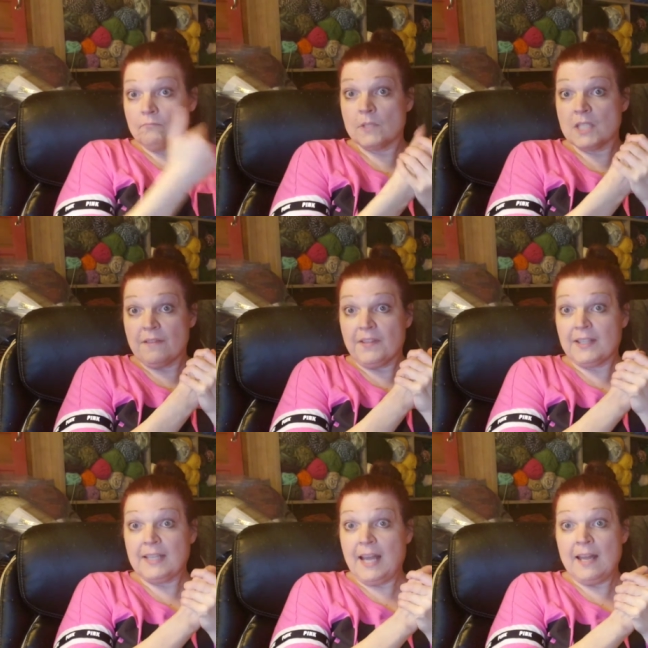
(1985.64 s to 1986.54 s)
stuff
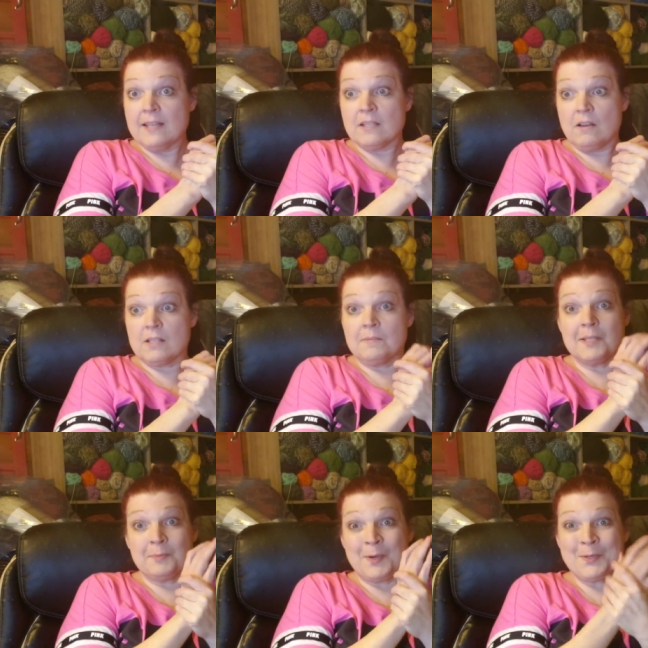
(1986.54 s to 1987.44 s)
like that. It's awesome,
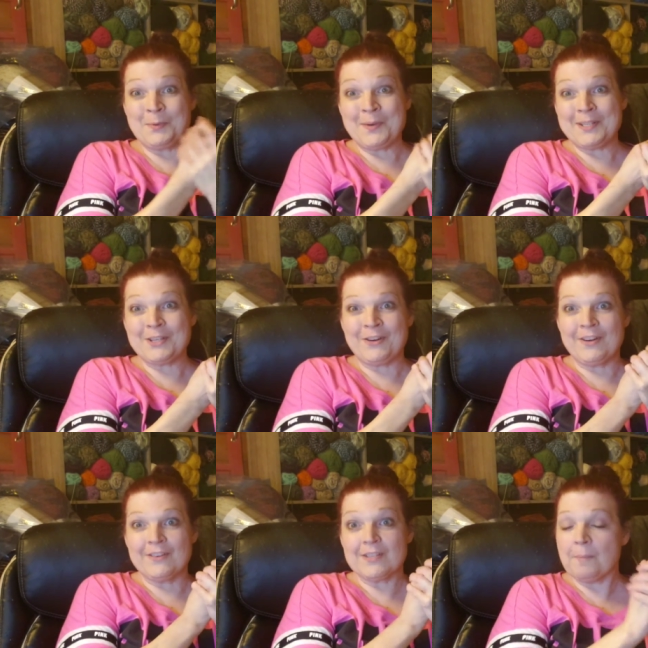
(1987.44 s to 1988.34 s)
especially when it's
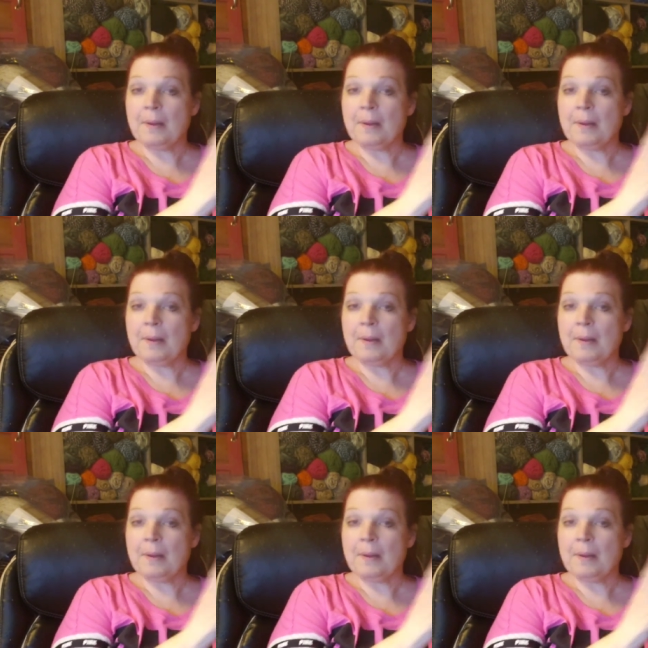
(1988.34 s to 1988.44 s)
critters.